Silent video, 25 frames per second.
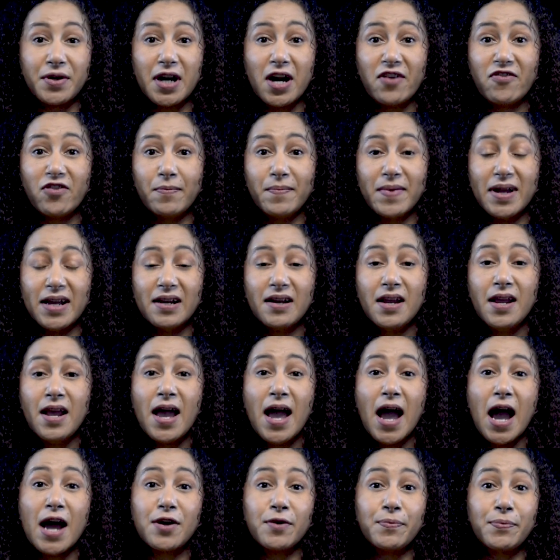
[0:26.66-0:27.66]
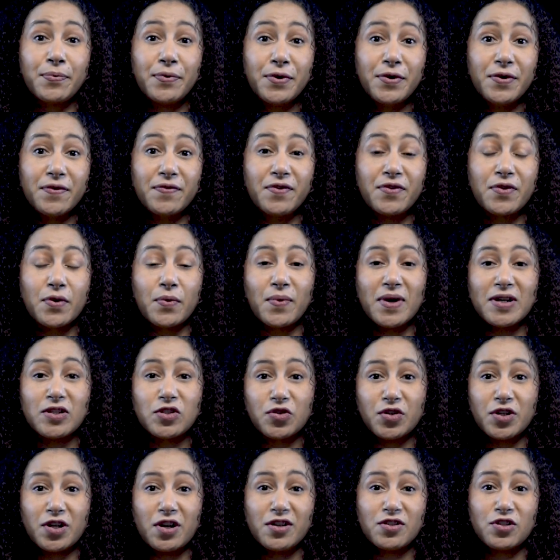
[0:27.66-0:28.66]
government had approved the
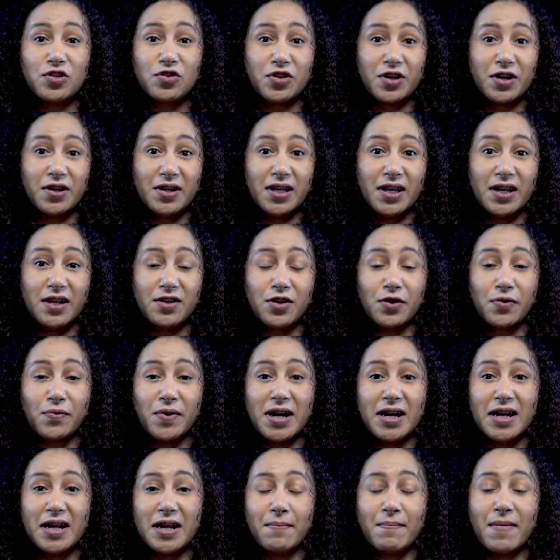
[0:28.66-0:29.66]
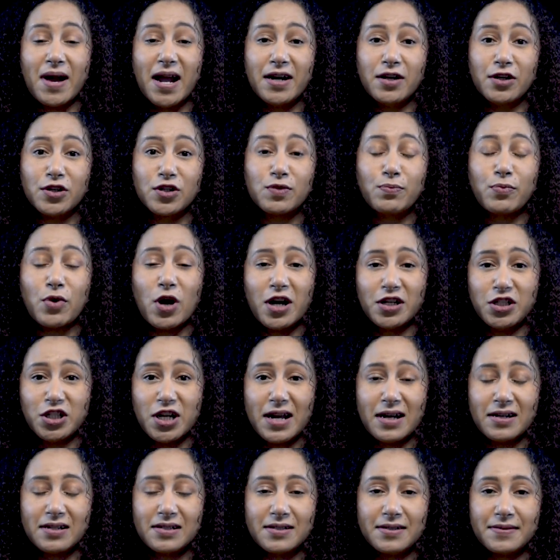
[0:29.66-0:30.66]
Western Australian uranium miners
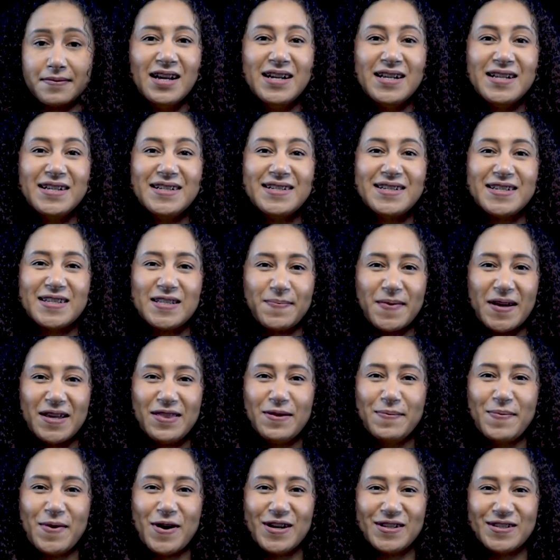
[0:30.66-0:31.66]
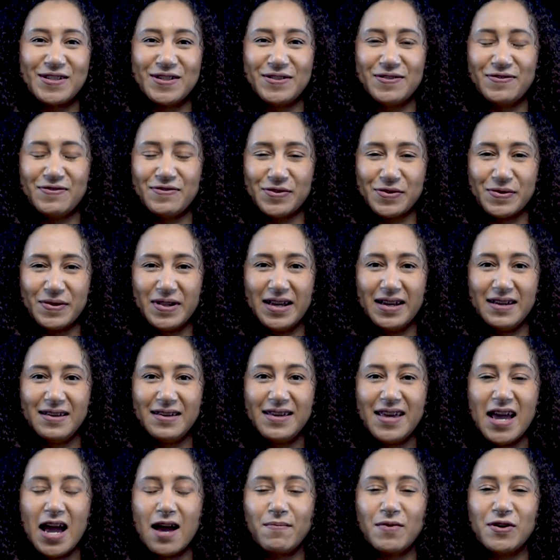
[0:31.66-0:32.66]
project. Despite the positive ruling,
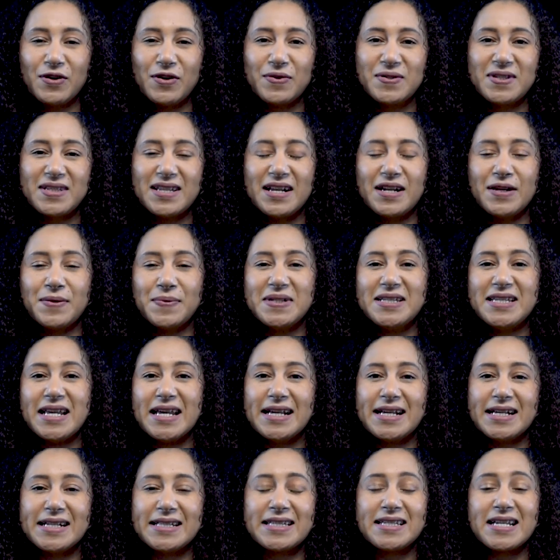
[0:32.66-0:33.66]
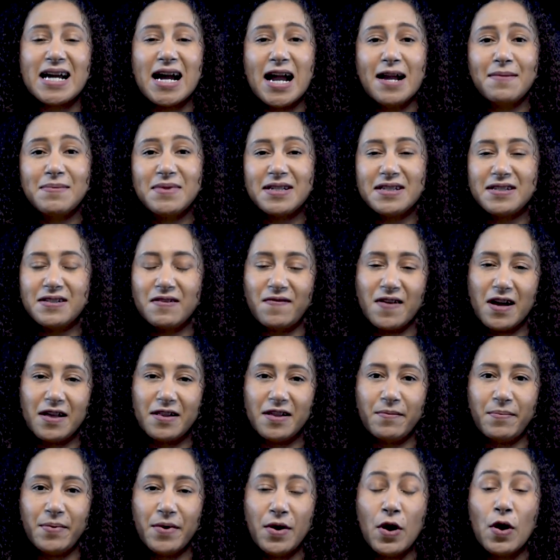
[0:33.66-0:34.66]
Cameco said it would take its time to
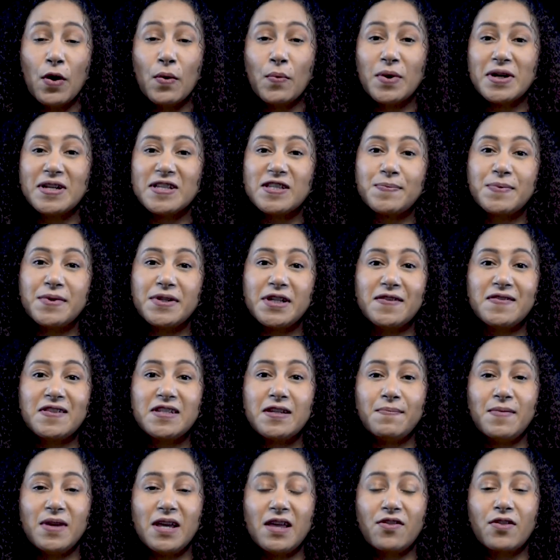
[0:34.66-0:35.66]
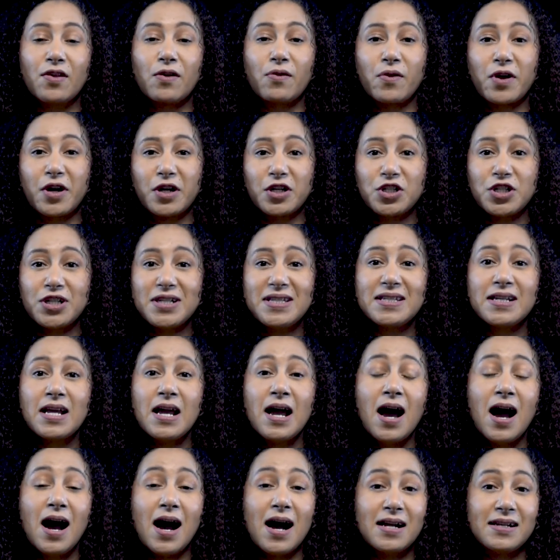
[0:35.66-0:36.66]
develop what is believed to be the largest
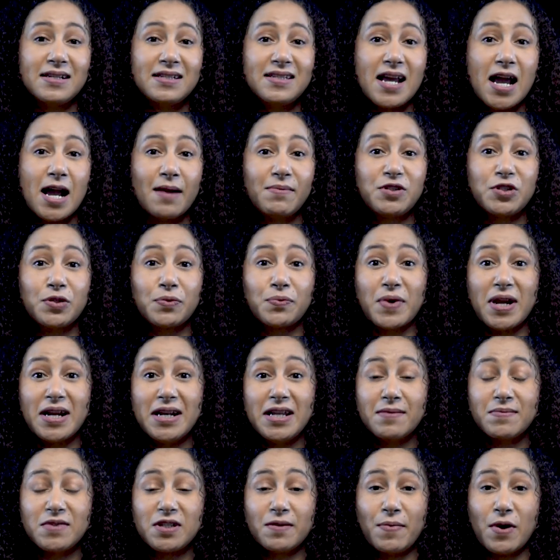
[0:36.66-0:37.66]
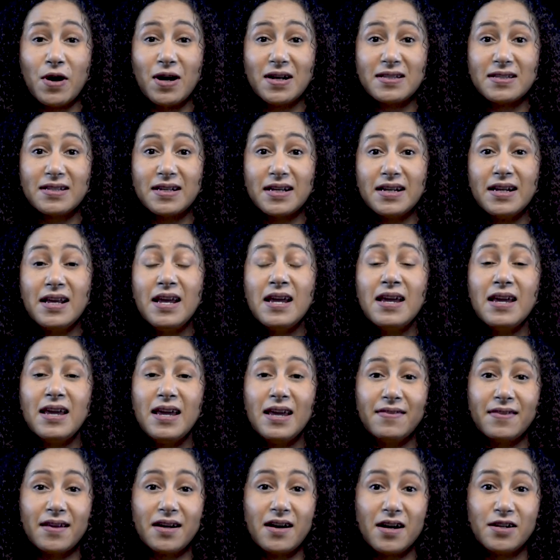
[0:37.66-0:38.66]
untapped uranium deposit
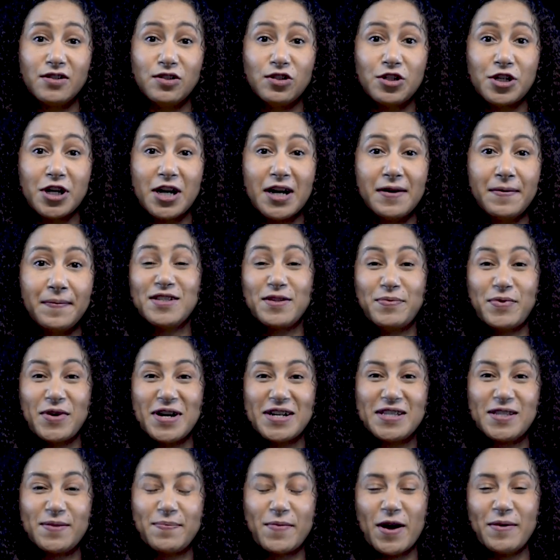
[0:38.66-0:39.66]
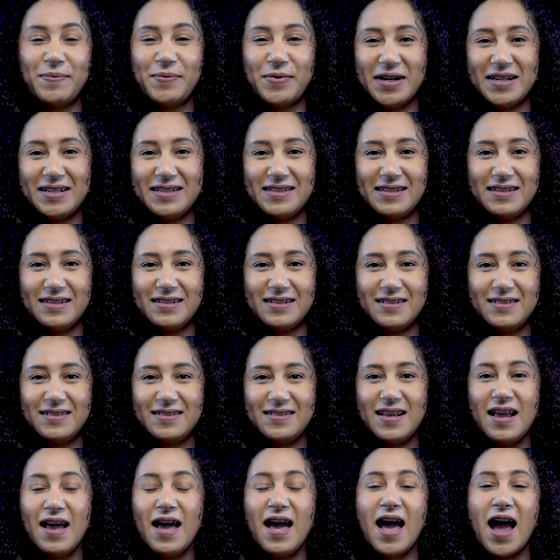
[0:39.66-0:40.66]
in the country. Depressed spot prices
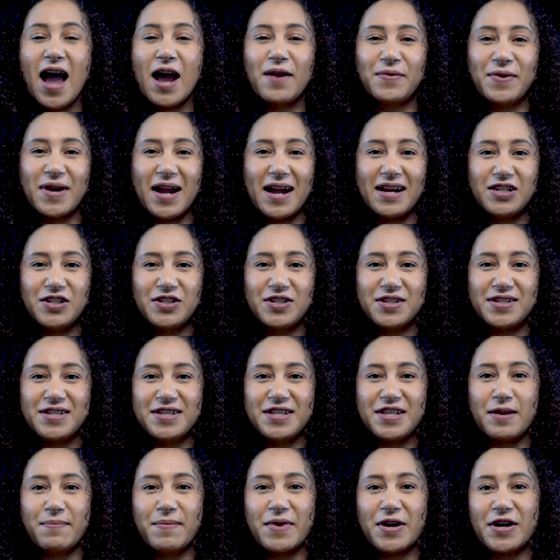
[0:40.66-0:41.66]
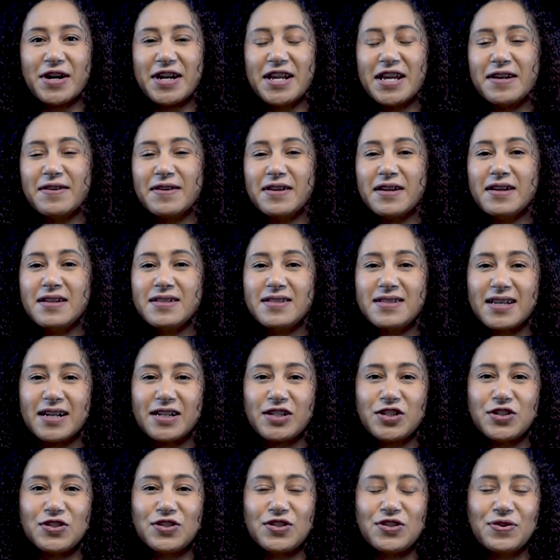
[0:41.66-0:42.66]
and reaction to the American
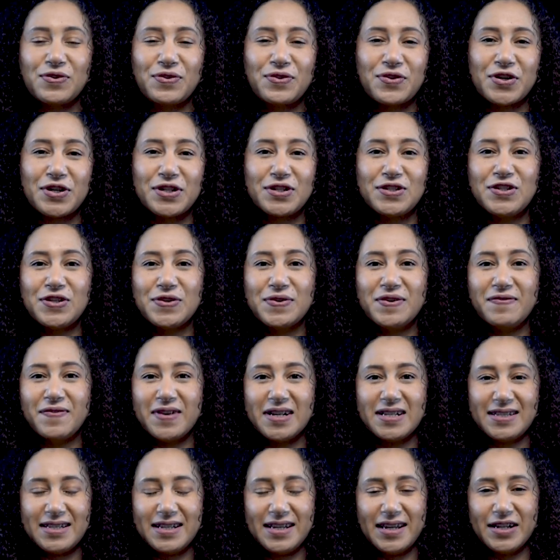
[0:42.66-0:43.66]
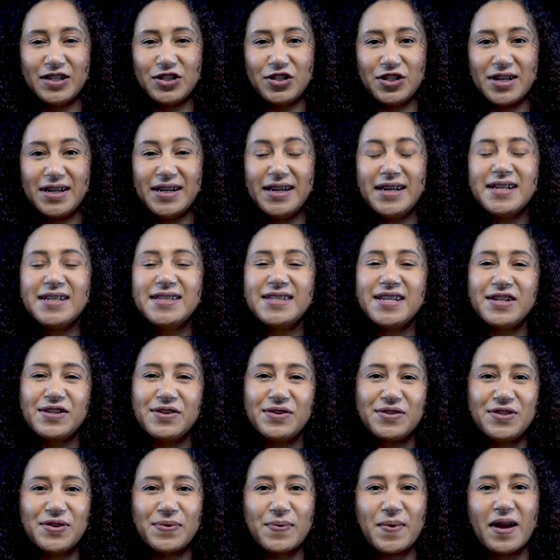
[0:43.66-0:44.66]
Section two thirty-two investigation
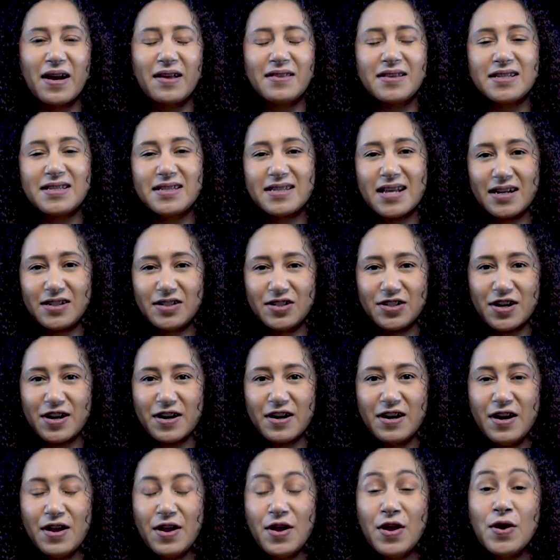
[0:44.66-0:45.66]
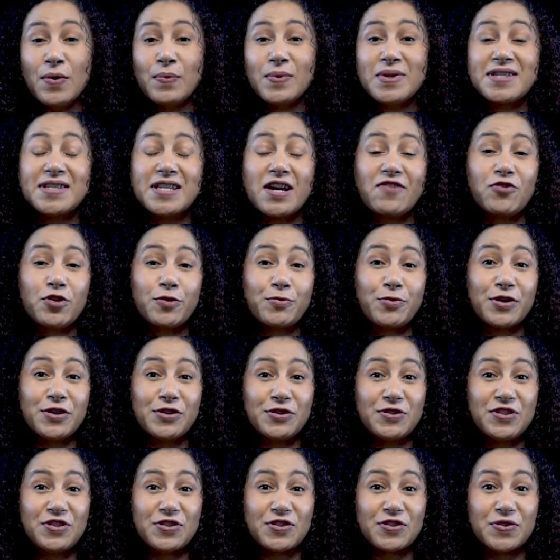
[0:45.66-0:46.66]
continue to weigh on the sector, with several
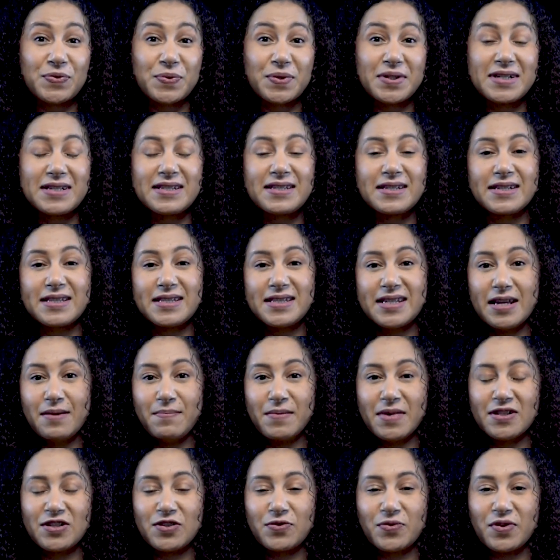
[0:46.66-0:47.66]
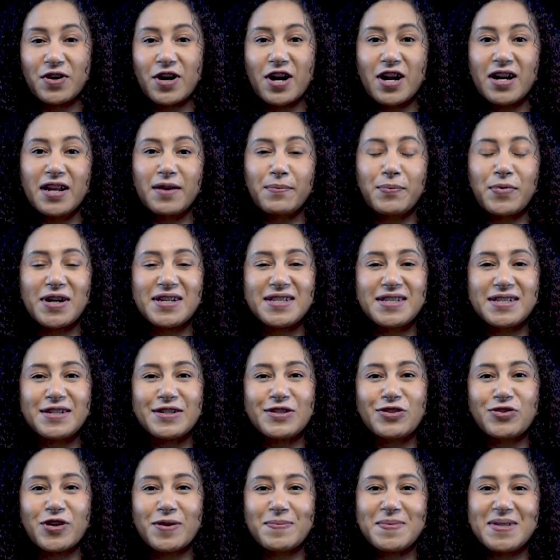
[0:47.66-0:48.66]
producers releasing statements regarding President
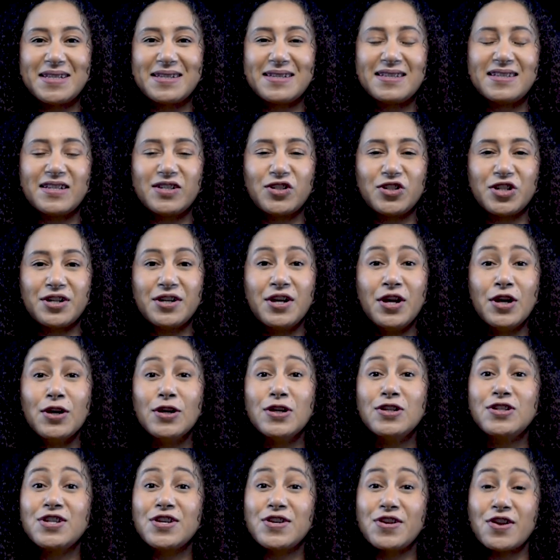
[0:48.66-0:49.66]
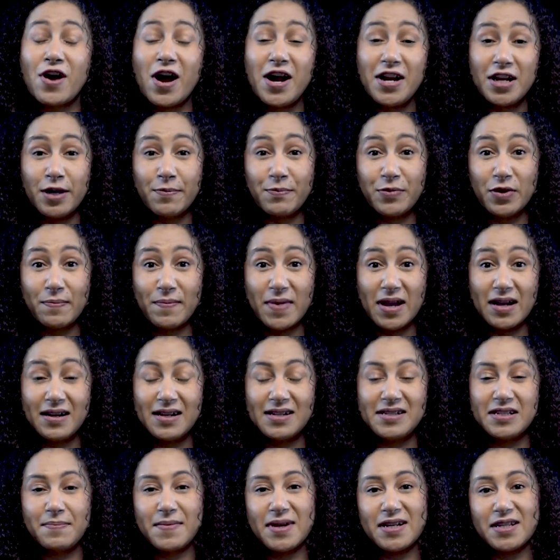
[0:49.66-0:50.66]
Trump's decision to not implement a
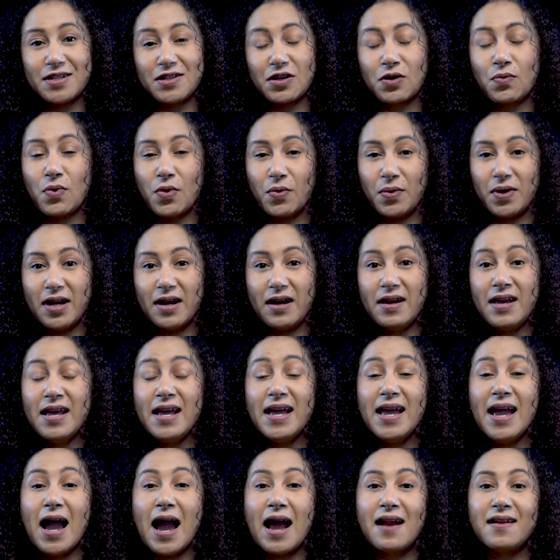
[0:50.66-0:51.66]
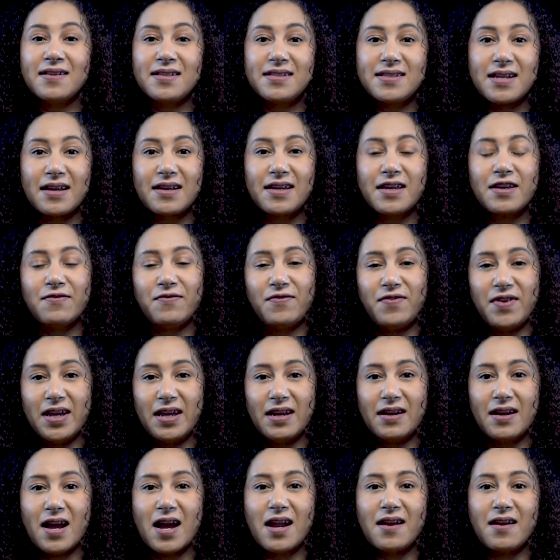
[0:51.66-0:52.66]
domestic quota and instead
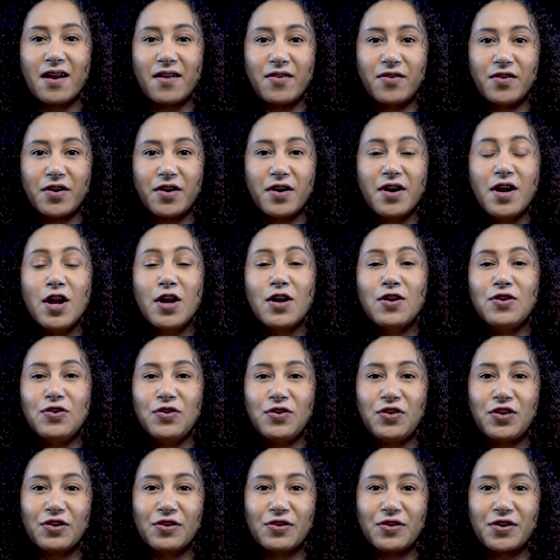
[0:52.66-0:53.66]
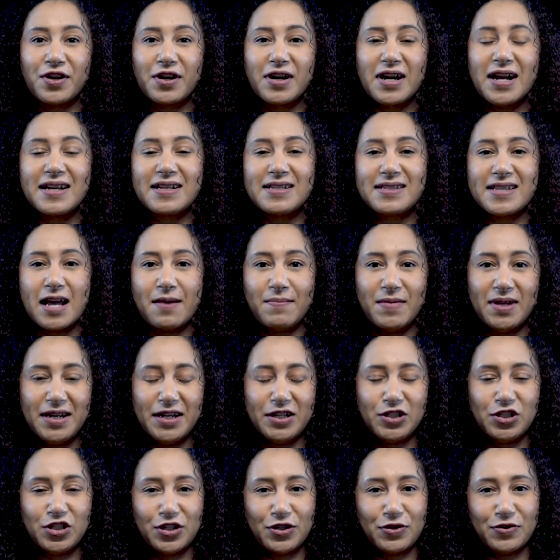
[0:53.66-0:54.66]
convene another nuclear
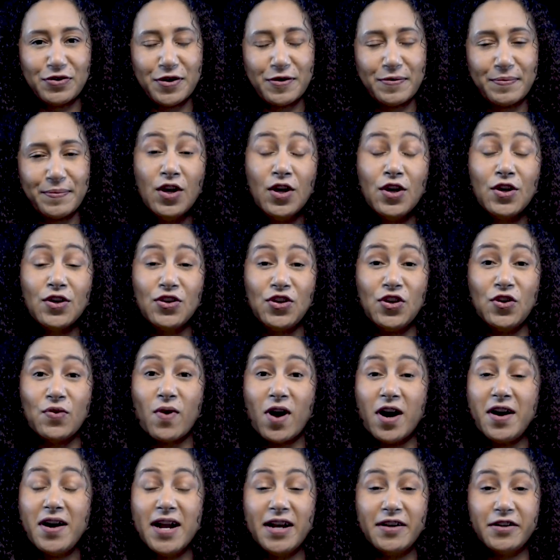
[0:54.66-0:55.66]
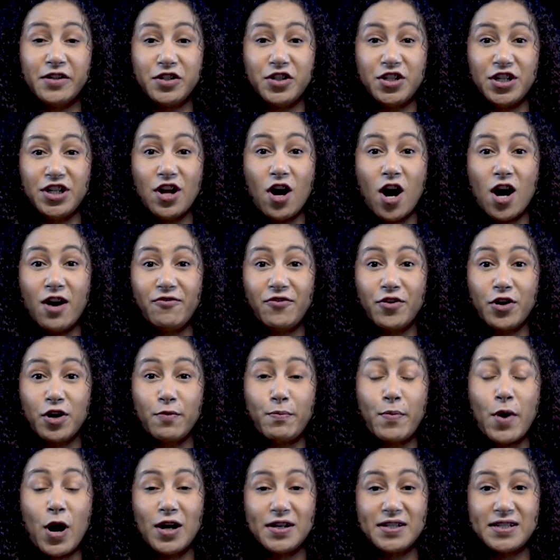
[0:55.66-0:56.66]
examination group. U R Energy offered a
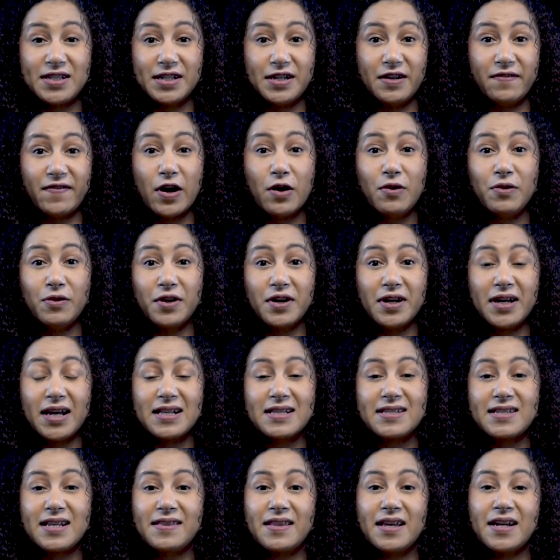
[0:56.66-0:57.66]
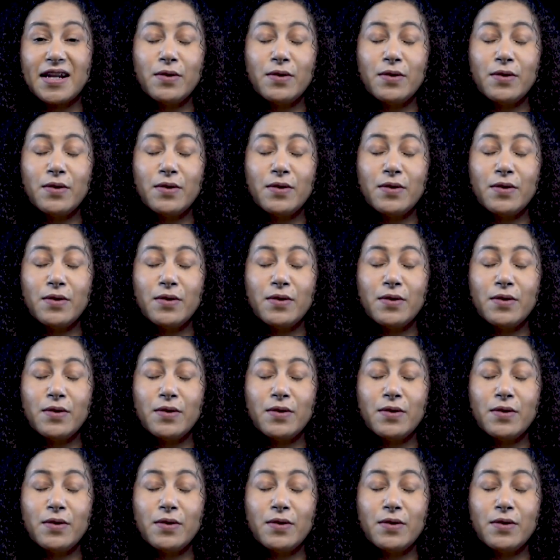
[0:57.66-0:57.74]
positive outlook and said that